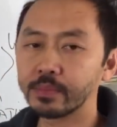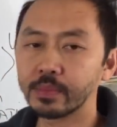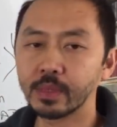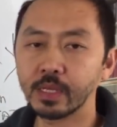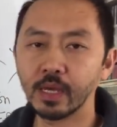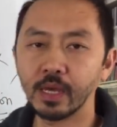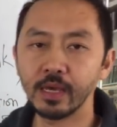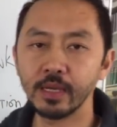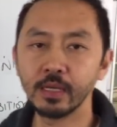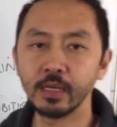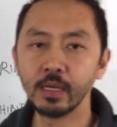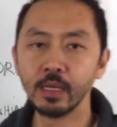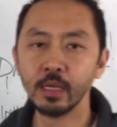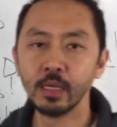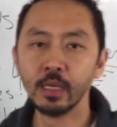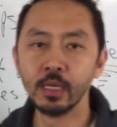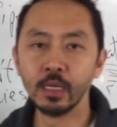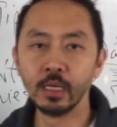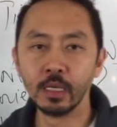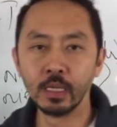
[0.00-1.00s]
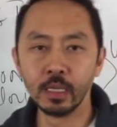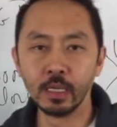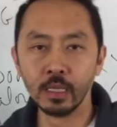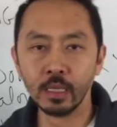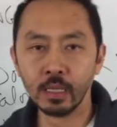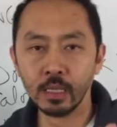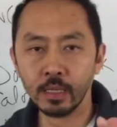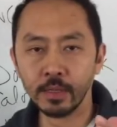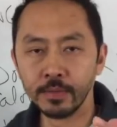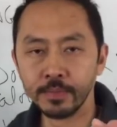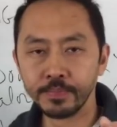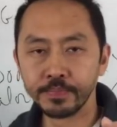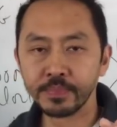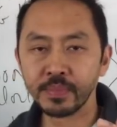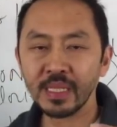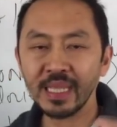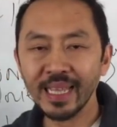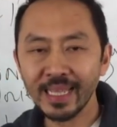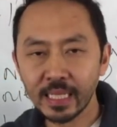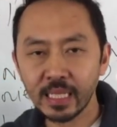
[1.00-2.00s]
okay?
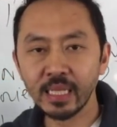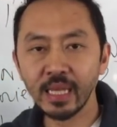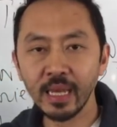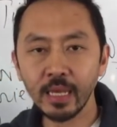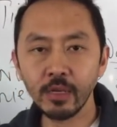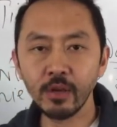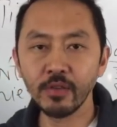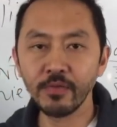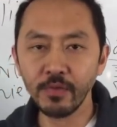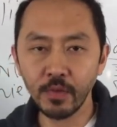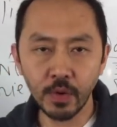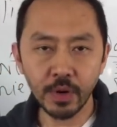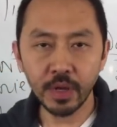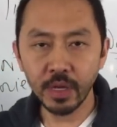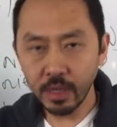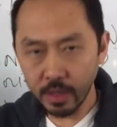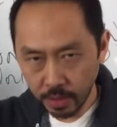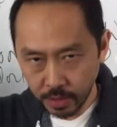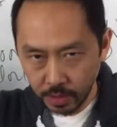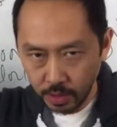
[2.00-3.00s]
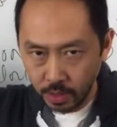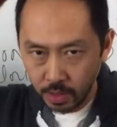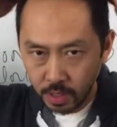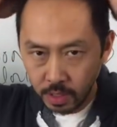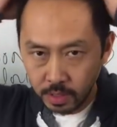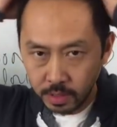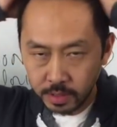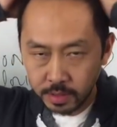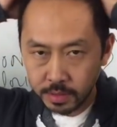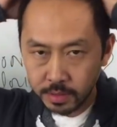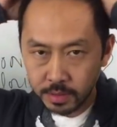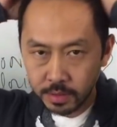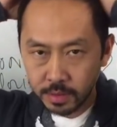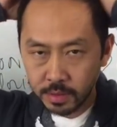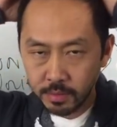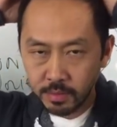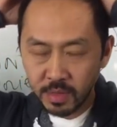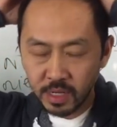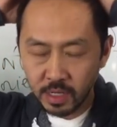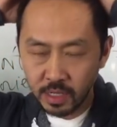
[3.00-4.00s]
Let's say you're 40 years old,
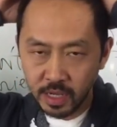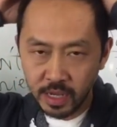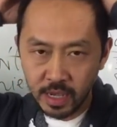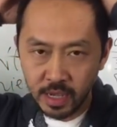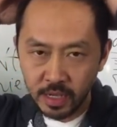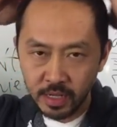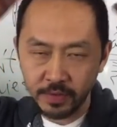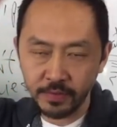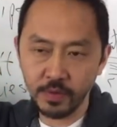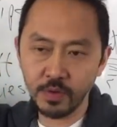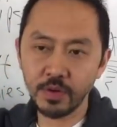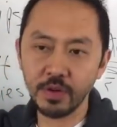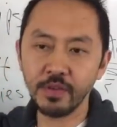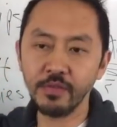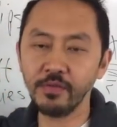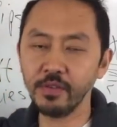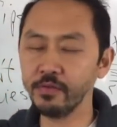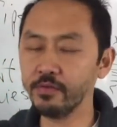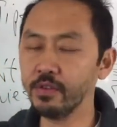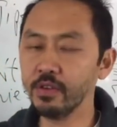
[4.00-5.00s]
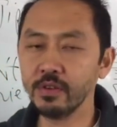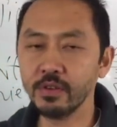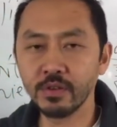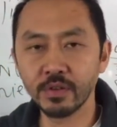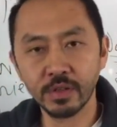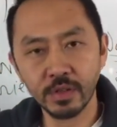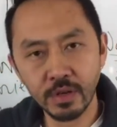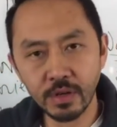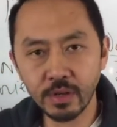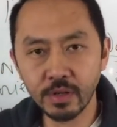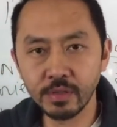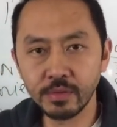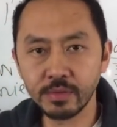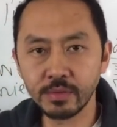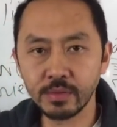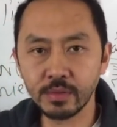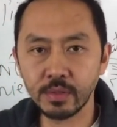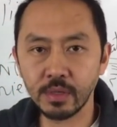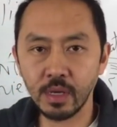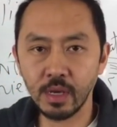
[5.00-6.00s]
middle age, 40, 50 years old,
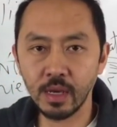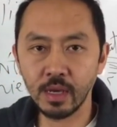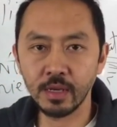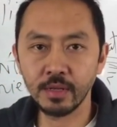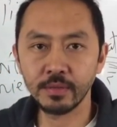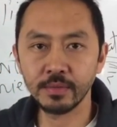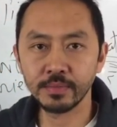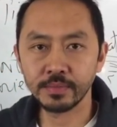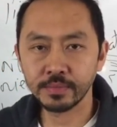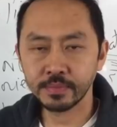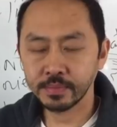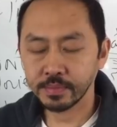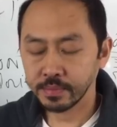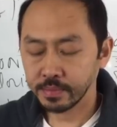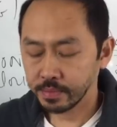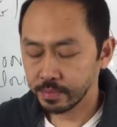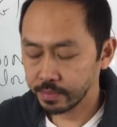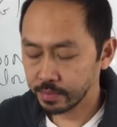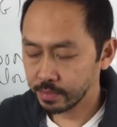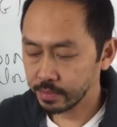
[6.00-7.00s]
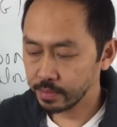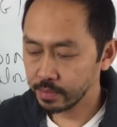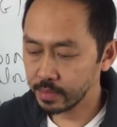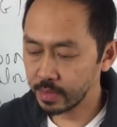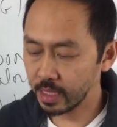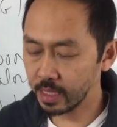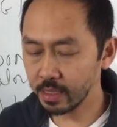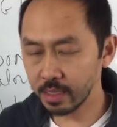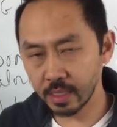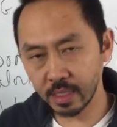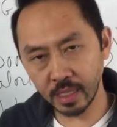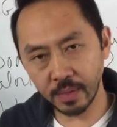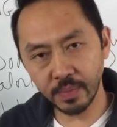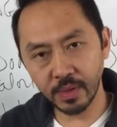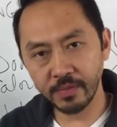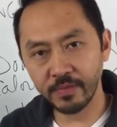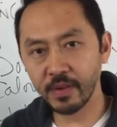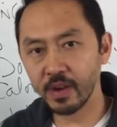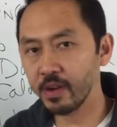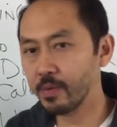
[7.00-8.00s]
okay? This is
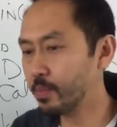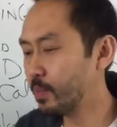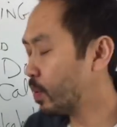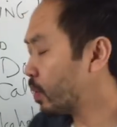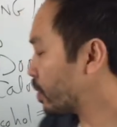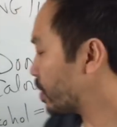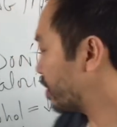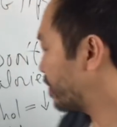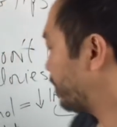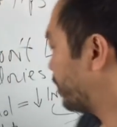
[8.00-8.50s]
something very important